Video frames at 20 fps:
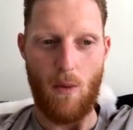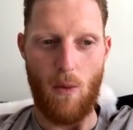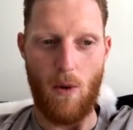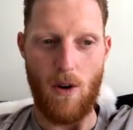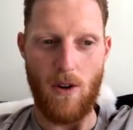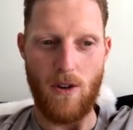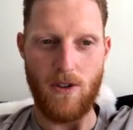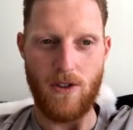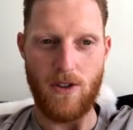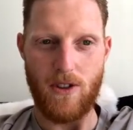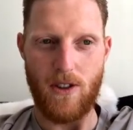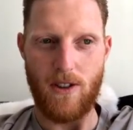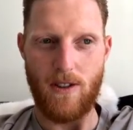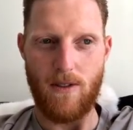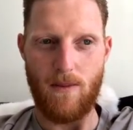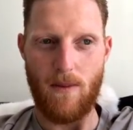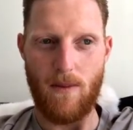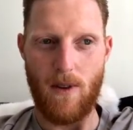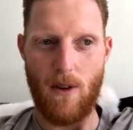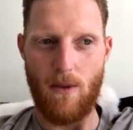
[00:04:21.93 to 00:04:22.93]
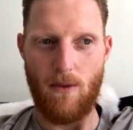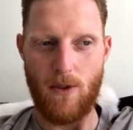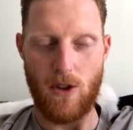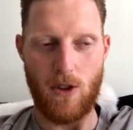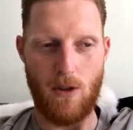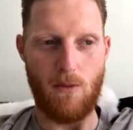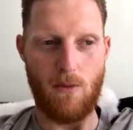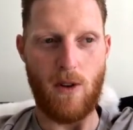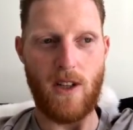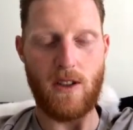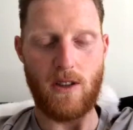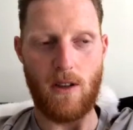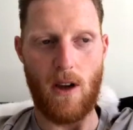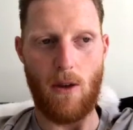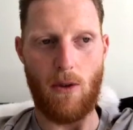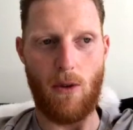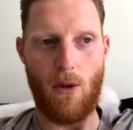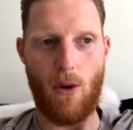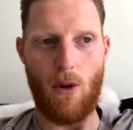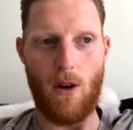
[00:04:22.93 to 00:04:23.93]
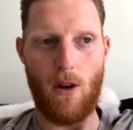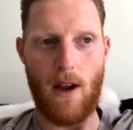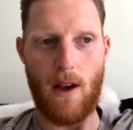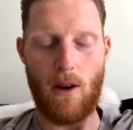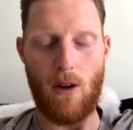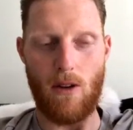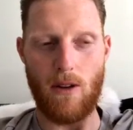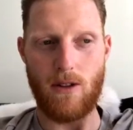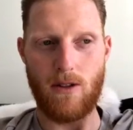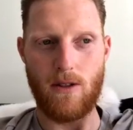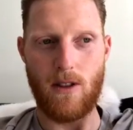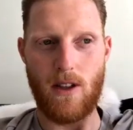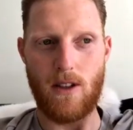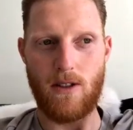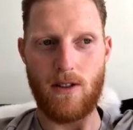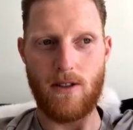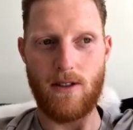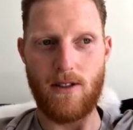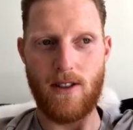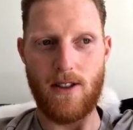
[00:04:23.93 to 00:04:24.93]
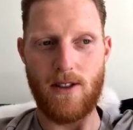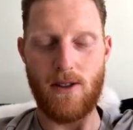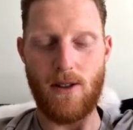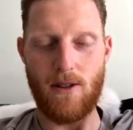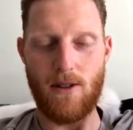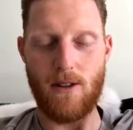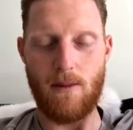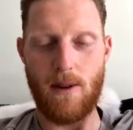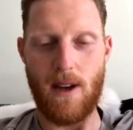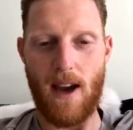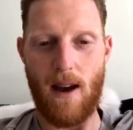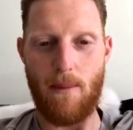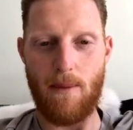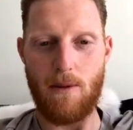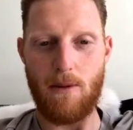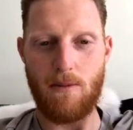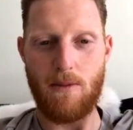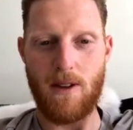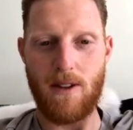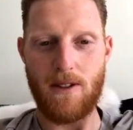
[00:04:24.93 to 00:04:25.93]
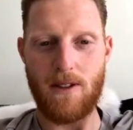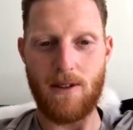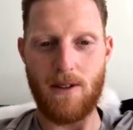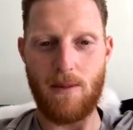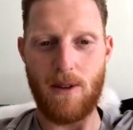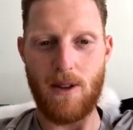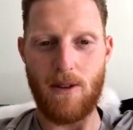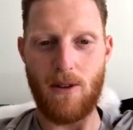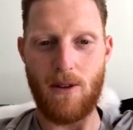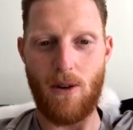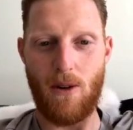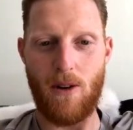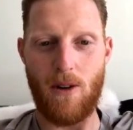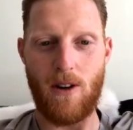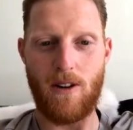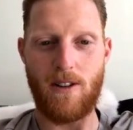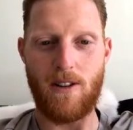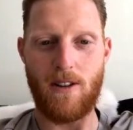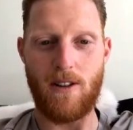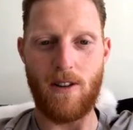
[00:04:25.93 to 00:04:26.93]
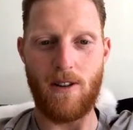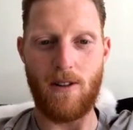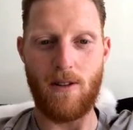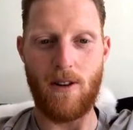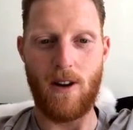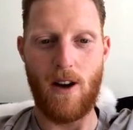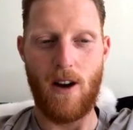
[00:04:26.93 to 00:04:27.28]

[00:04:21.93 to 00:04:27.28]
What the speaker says: was, for some reason I thought like, oh, he's not going to be happy with me, he's going to be annoyed, you know.